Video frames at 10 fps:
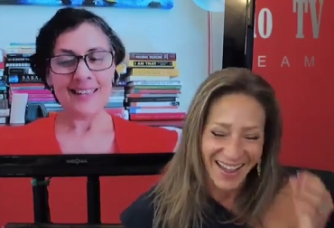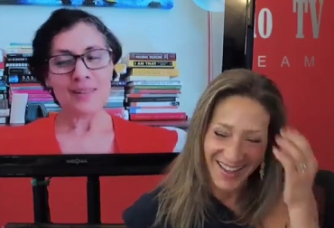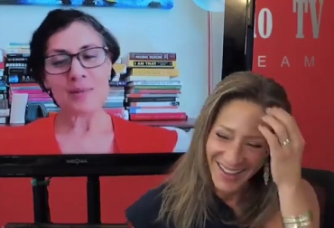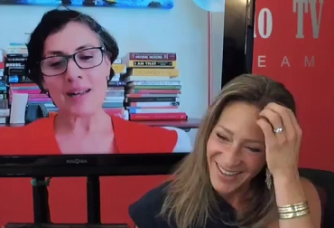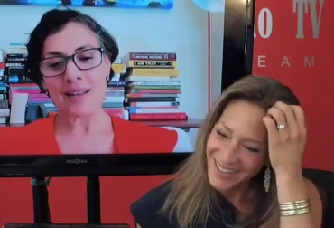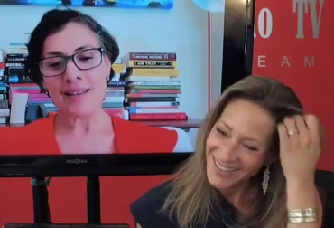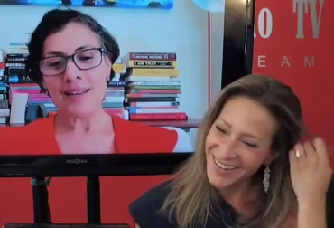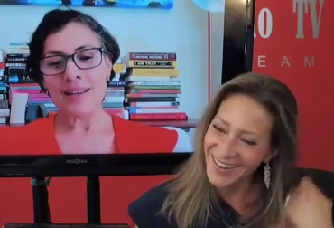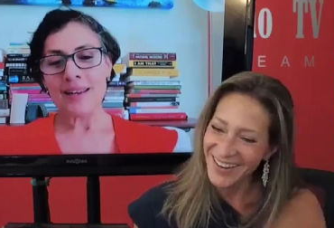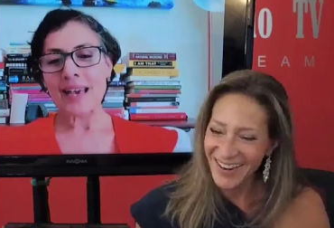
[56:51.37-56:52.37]
Speaker 1: well,
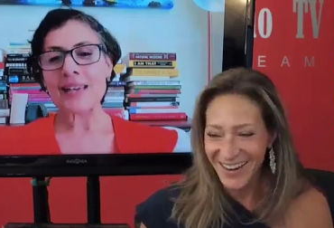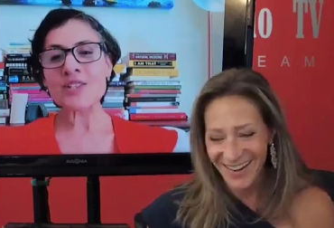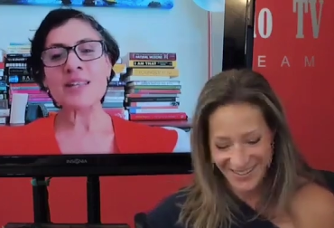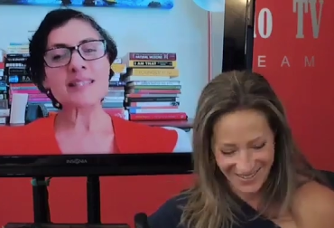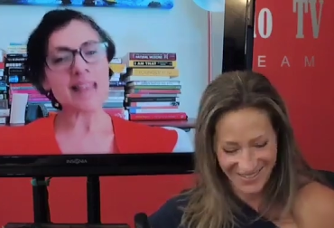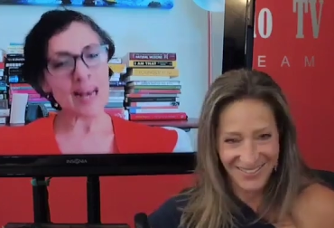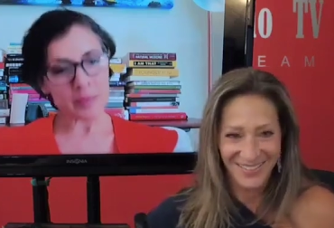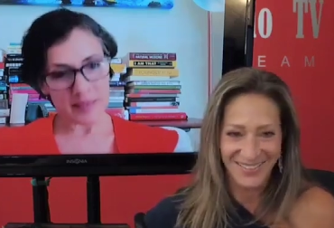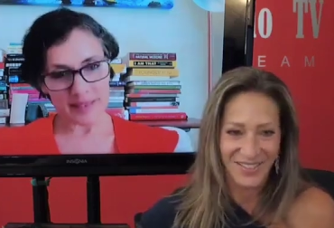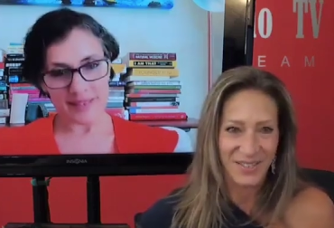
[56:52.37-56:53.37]
so. aging is
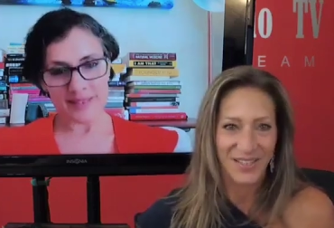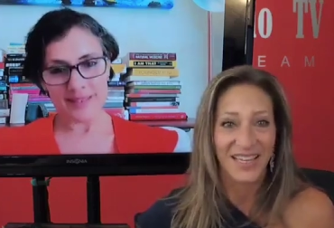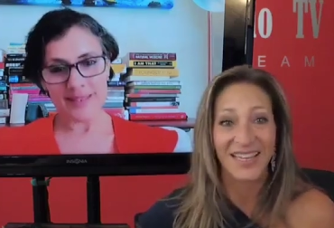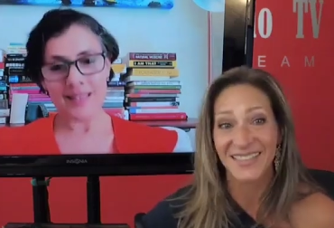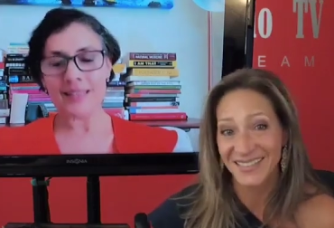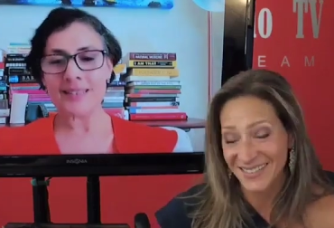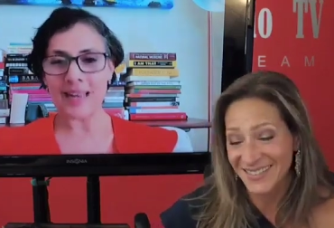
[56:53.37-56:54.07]
happening. It is